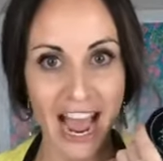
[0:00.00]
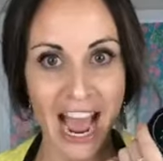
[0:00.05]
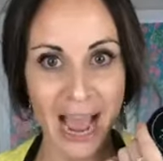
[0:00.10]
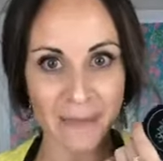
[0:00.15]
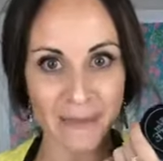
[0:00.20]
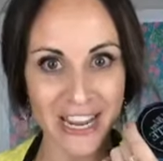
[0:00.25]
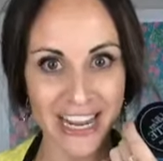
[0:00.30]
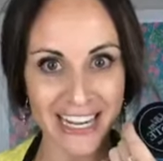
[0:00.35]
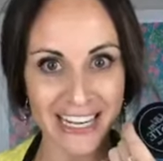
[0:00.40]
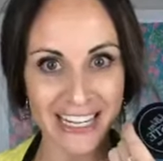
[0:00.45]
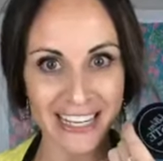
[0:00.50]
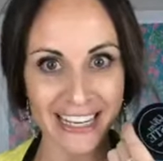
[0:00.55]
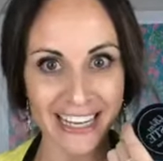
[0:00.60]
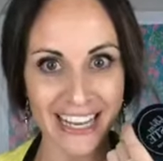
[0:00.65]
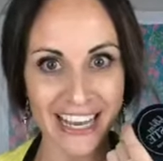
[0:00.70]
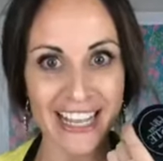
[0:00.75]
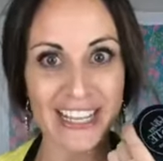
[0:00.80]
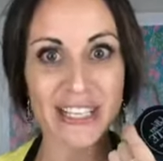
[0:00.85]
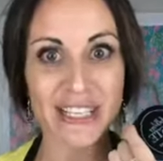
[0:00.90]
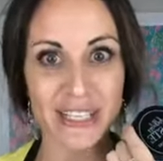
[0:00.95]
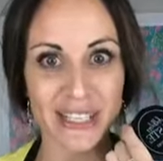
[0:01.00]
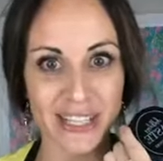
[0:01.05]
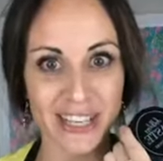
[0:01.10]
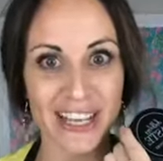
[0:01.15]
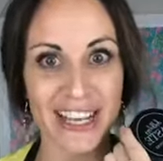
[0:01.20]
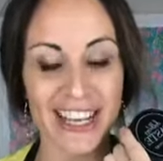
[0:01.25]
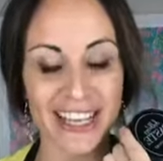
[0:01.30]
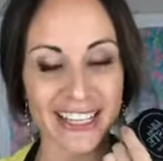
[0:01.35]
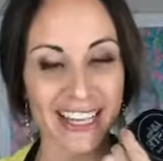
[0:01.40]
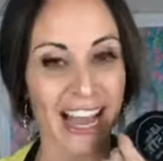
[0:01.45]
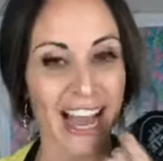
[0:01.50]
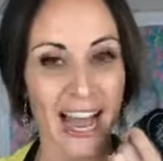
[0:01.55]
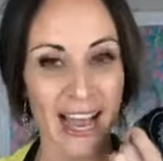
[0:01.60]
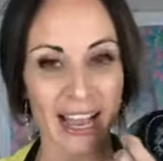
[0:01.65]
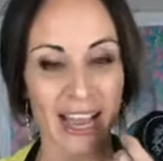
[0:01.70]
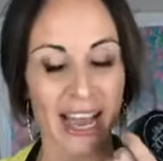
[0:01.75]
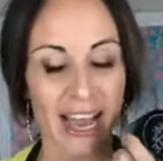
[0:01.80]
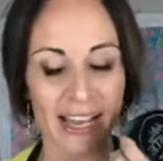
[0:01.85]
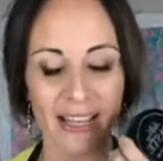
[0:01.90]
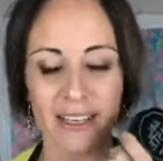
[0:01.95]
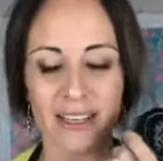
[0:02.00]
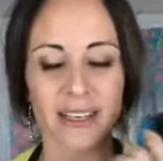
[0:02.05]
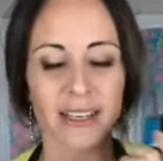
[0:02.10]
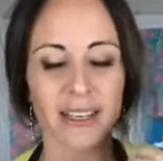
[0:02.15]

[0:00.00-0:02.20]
I mean, I